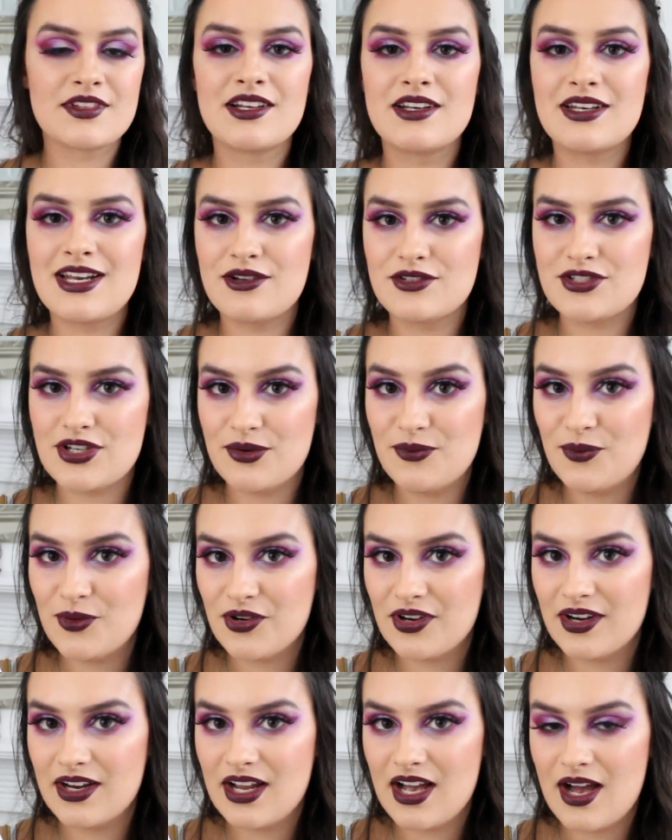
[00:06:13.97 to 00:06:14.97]
Now don't
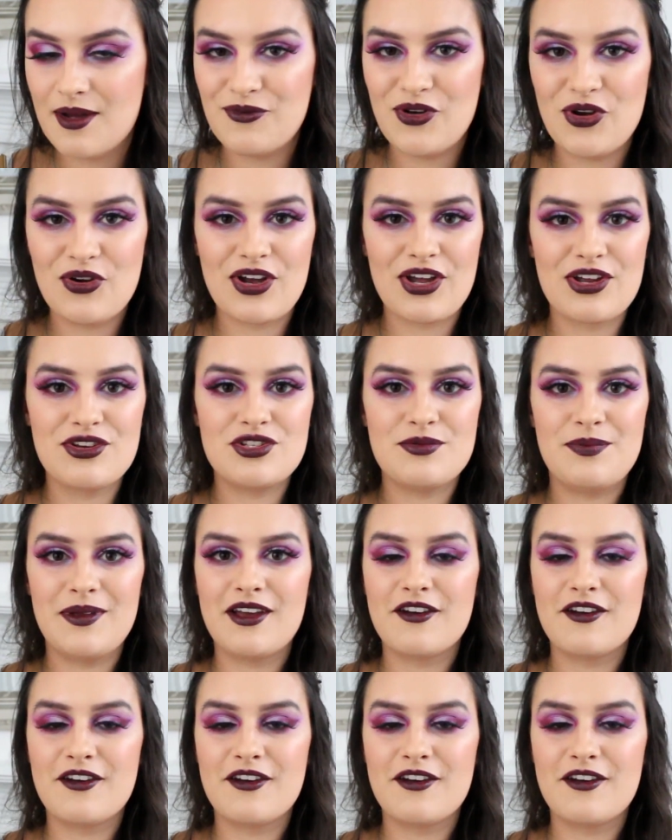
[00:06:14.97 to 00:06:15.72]
worry, I'm not going to be